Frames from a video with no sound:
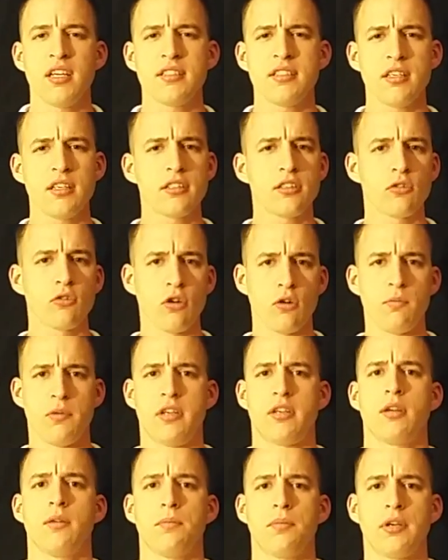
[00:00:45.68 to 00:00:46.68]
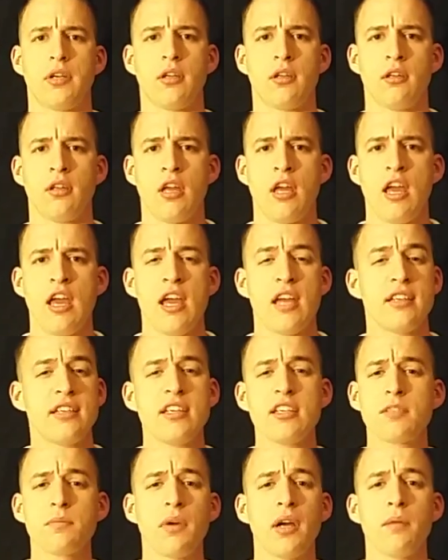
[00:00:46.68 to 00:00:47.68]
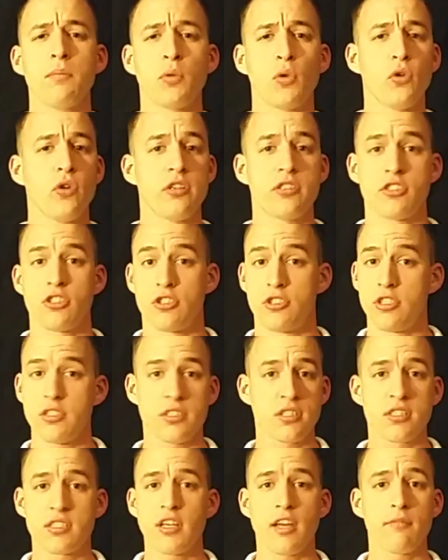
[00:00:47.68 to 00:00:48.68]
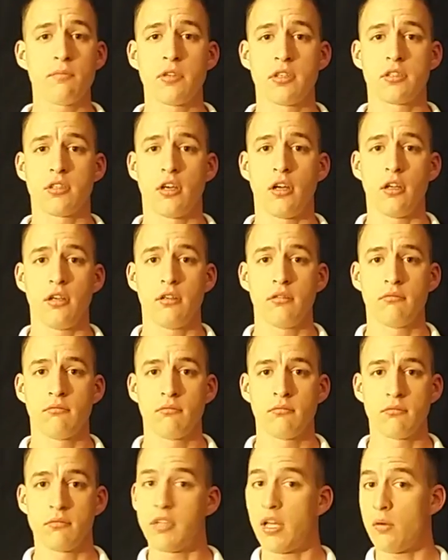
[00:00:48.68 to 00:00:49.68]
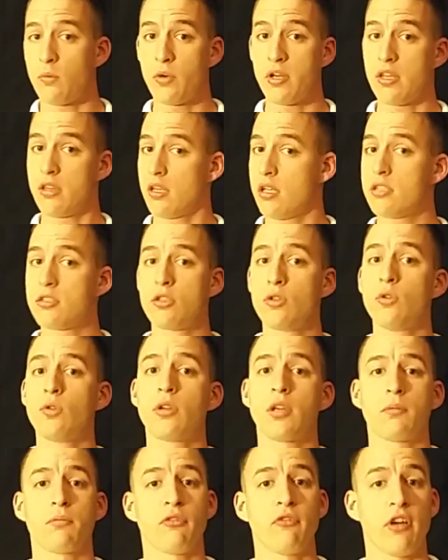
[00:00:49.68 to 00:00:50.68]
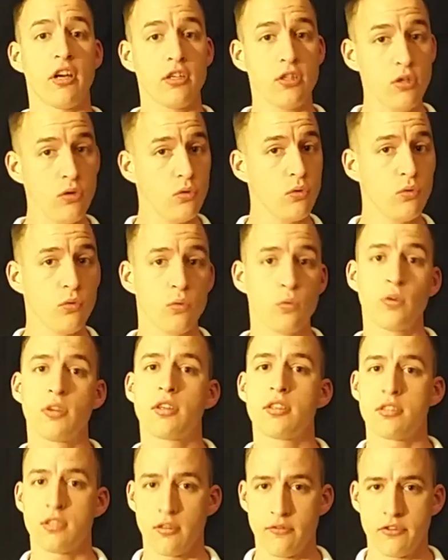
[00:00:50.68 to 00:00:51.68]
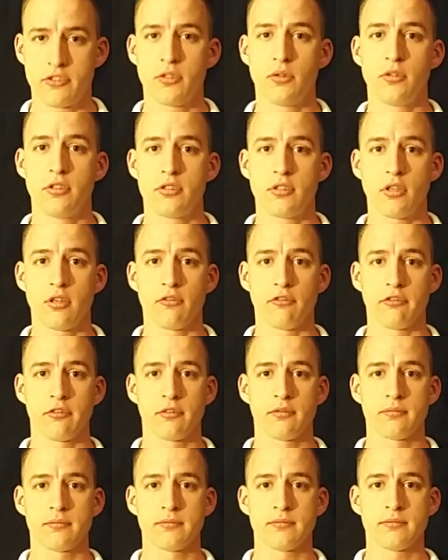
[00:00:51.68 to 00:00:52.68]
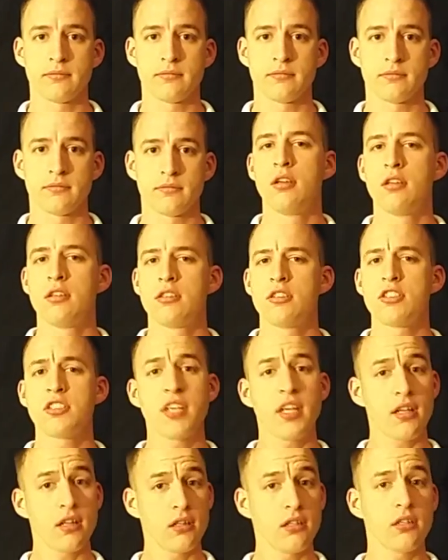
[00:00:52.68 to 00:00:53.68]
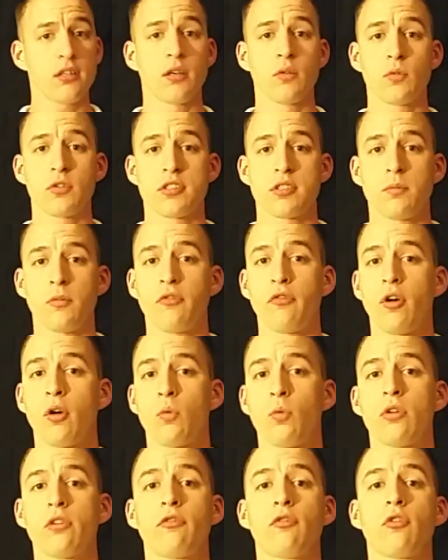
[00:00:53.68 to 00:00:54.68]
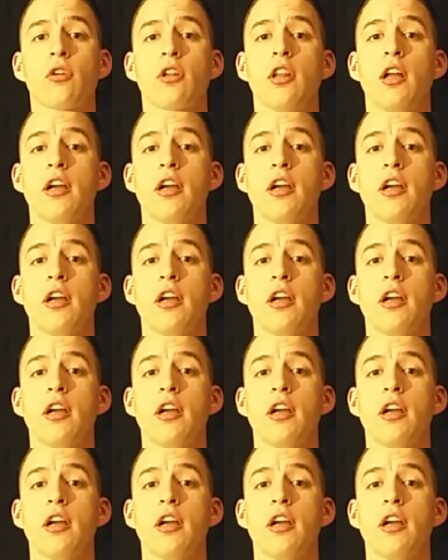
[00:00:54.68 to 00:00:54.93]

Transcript: I seek to grow my company and teach my employees just as I've been taught. That way, they too can provide you with the service you deserve. Just take a look at what some of our wonderful